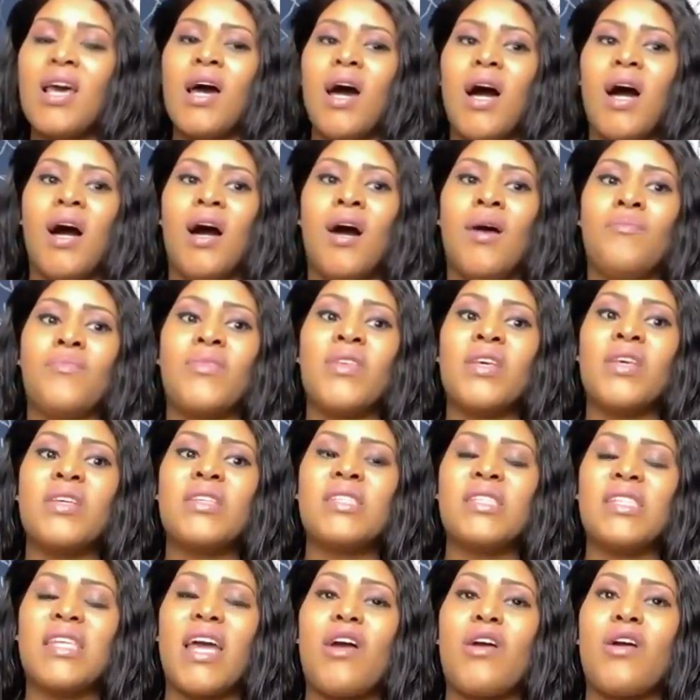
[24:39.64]

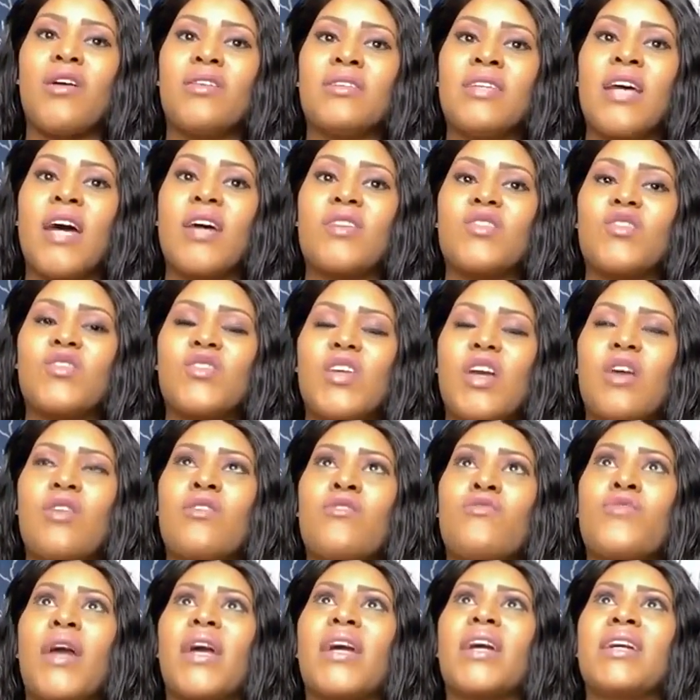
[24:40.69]
Dr. Sarah
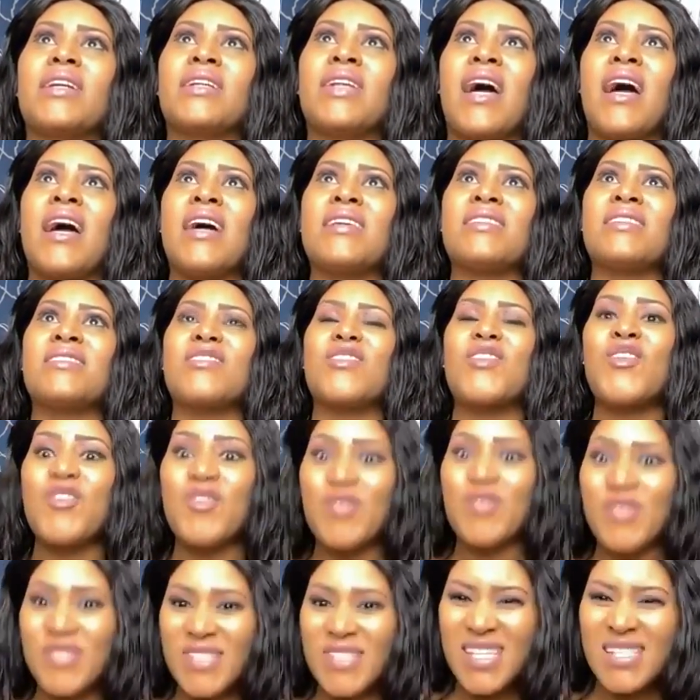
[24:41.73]
recognized her
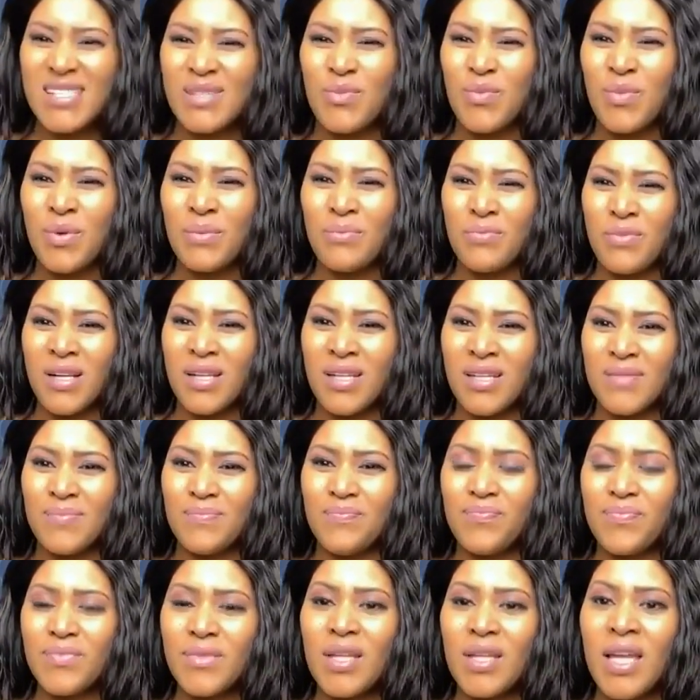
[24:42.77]
season with Brendan,
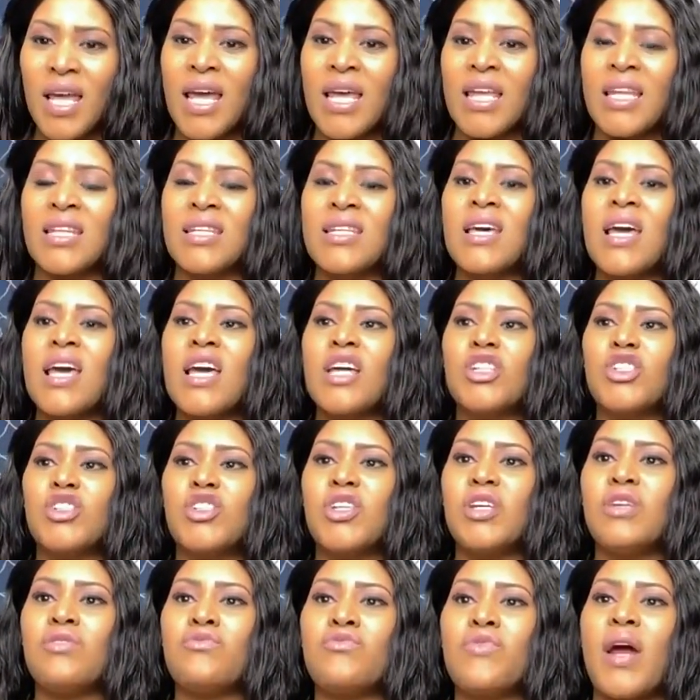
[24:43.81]
and
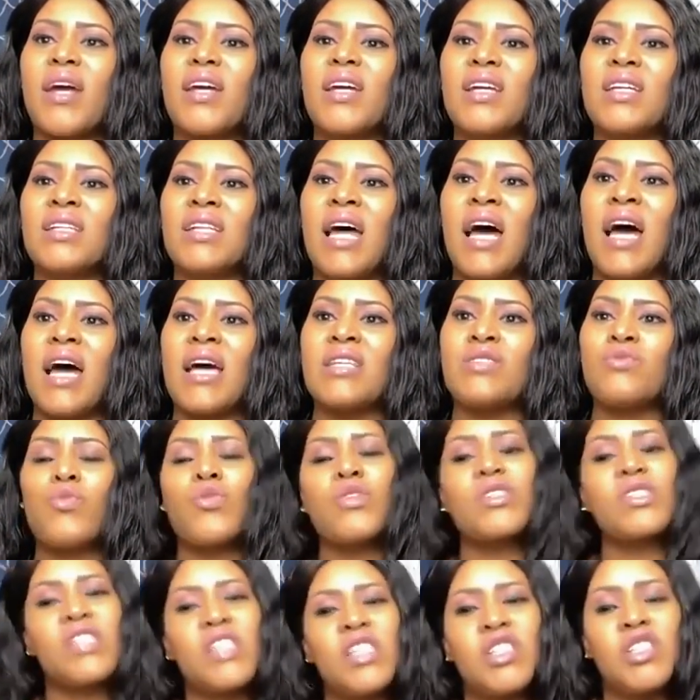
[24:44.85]
she recognized what
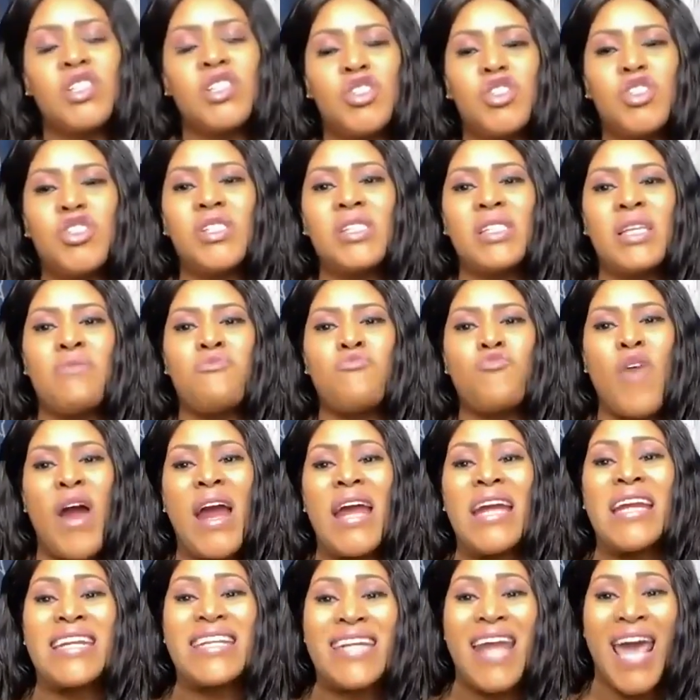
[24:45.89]
season she's in right
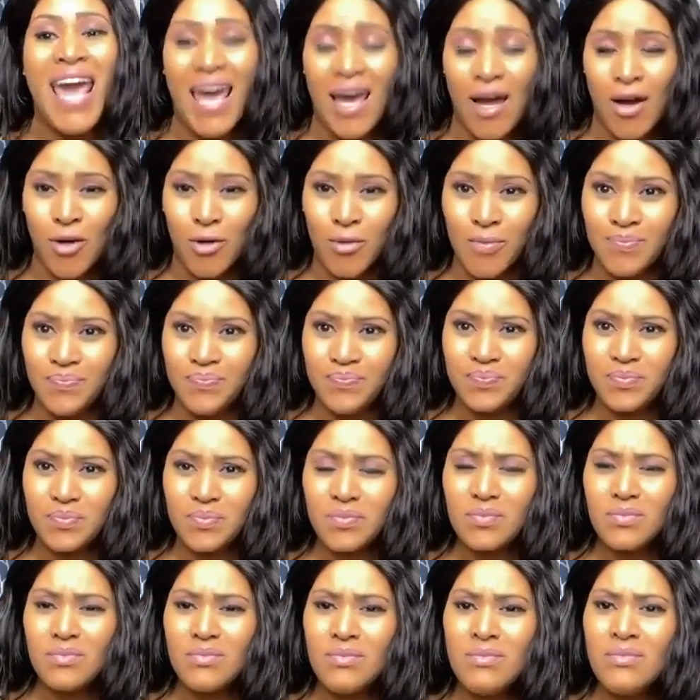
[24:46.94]
now.
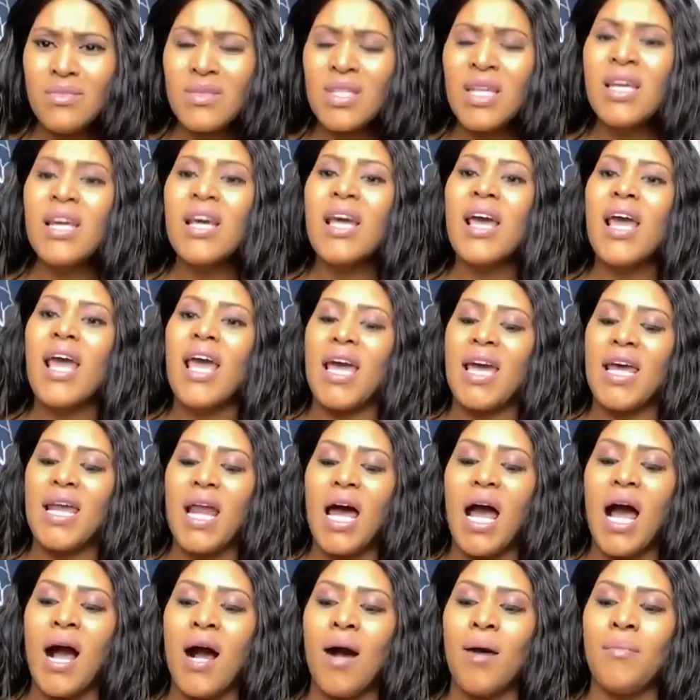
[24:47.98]
And
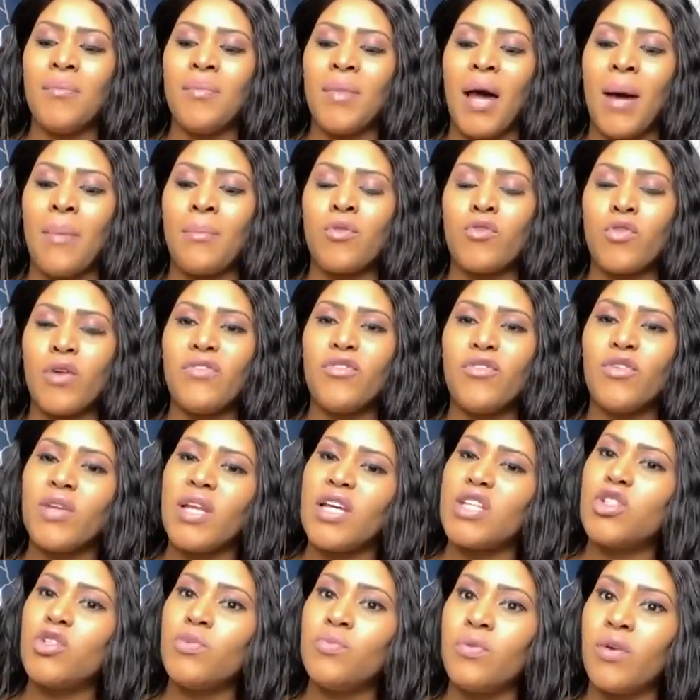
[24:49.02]
I'm grateful
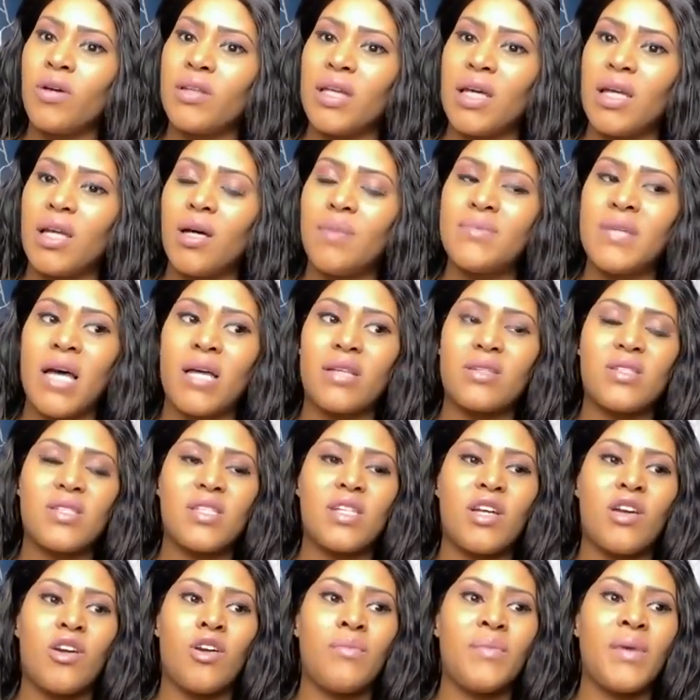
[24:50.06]
that you brought that up, Dr.
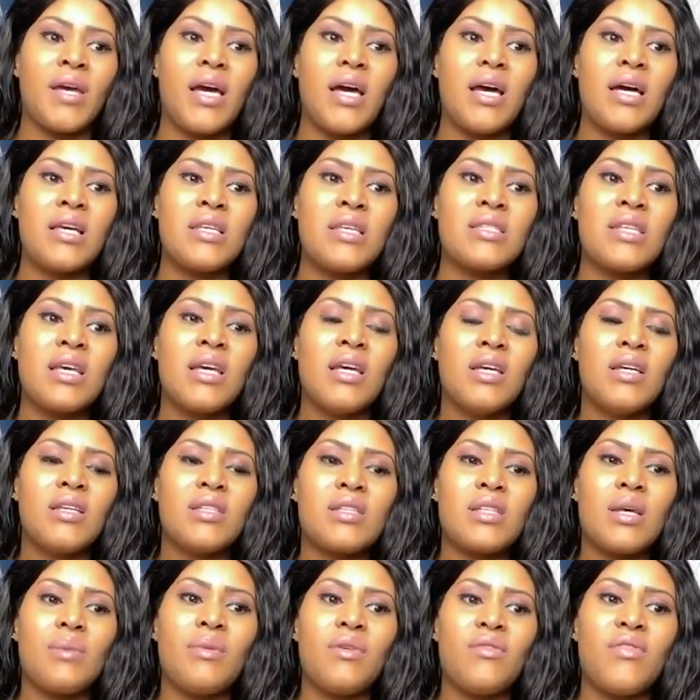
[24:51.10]
Sarah, because
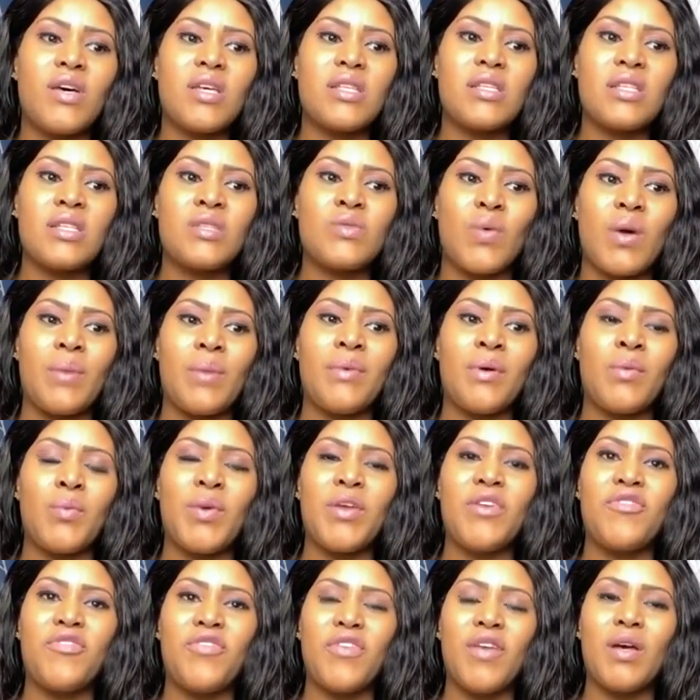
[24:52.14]
some of us as women, we
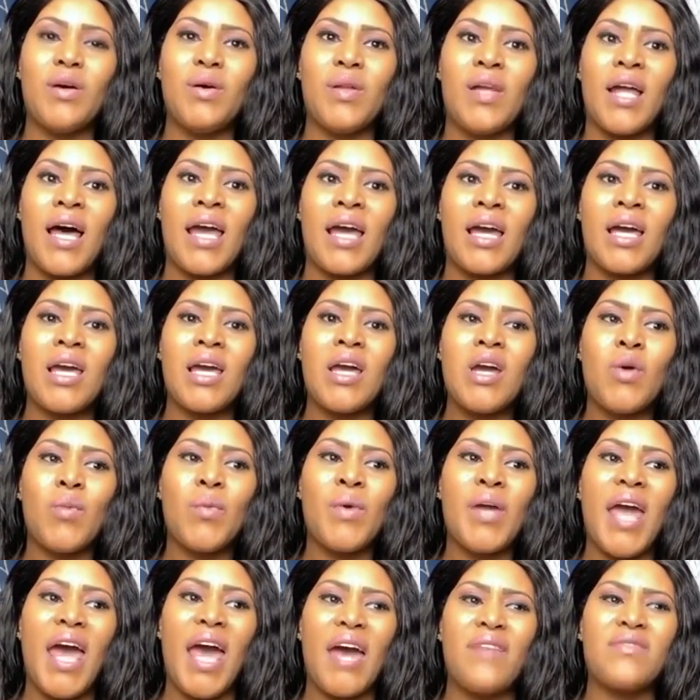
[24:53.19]
feel like we
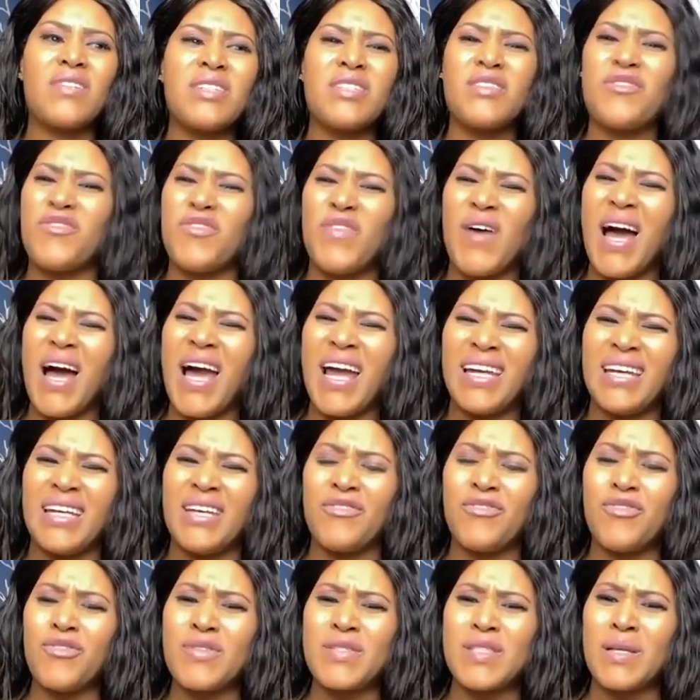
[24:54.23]
have to define it
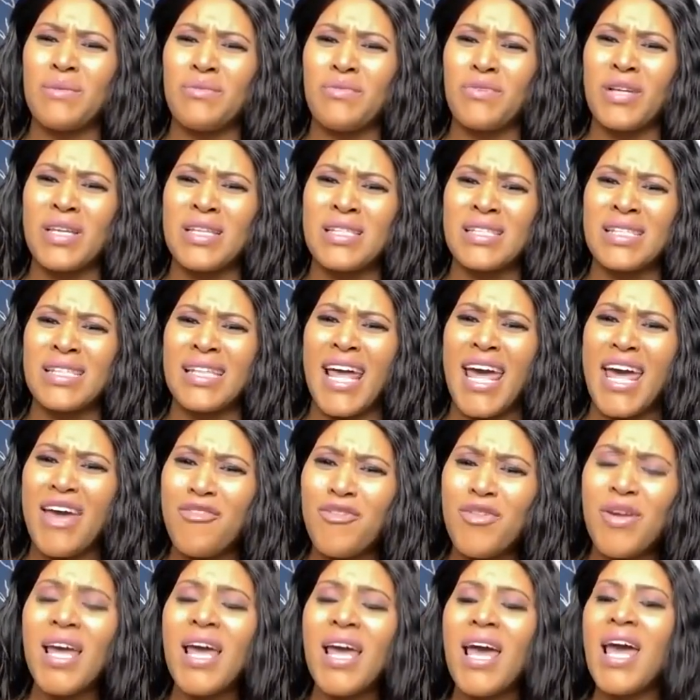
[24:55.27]
for some reason.
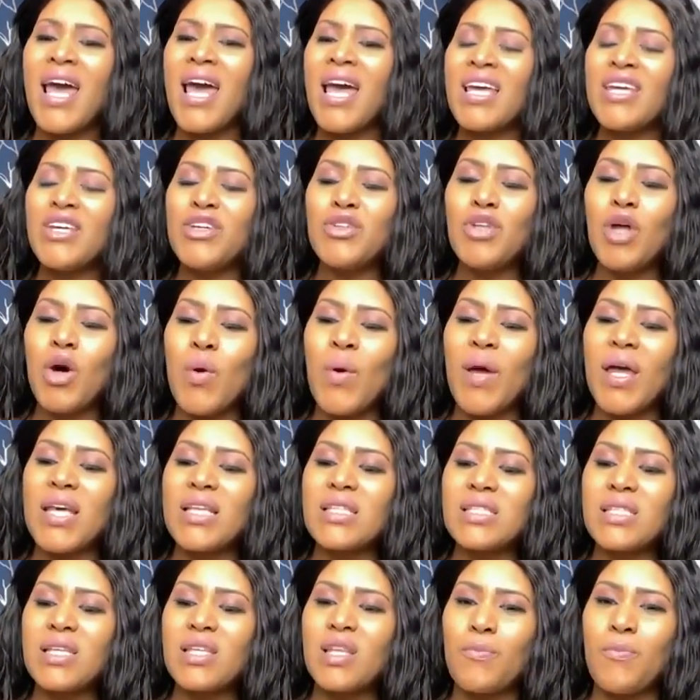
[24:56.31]
It's
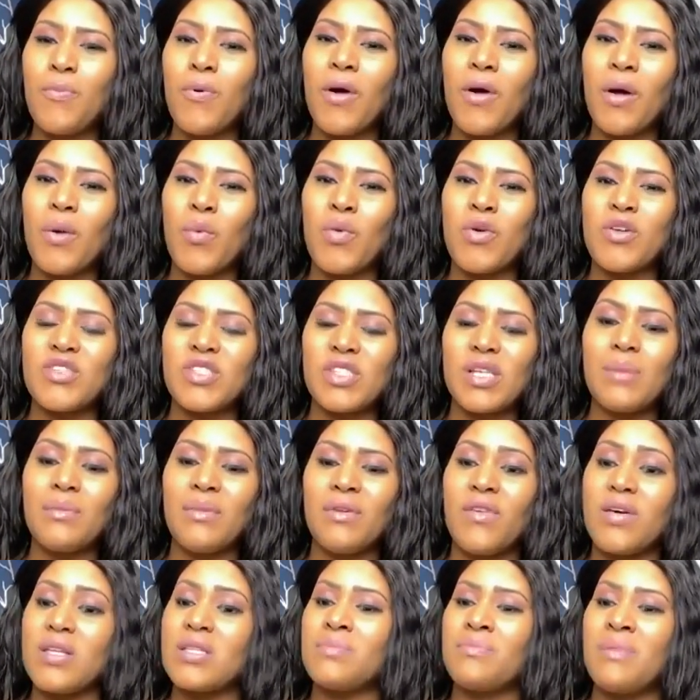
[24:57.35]
to the point where some
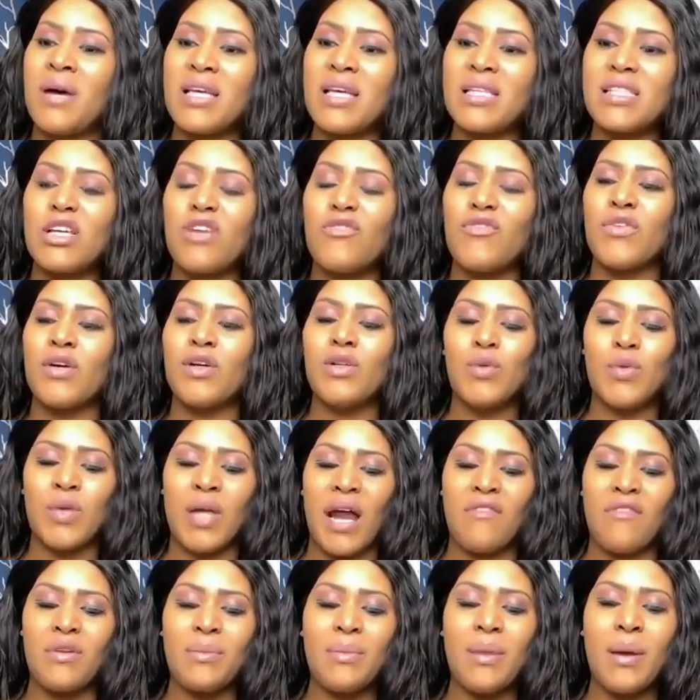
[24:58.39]
of us, myself included,
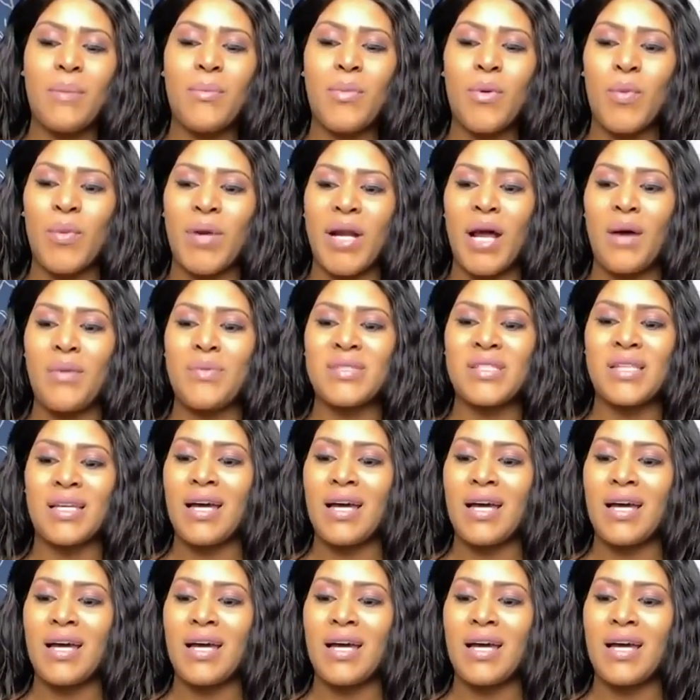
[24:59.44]
I remember when I was in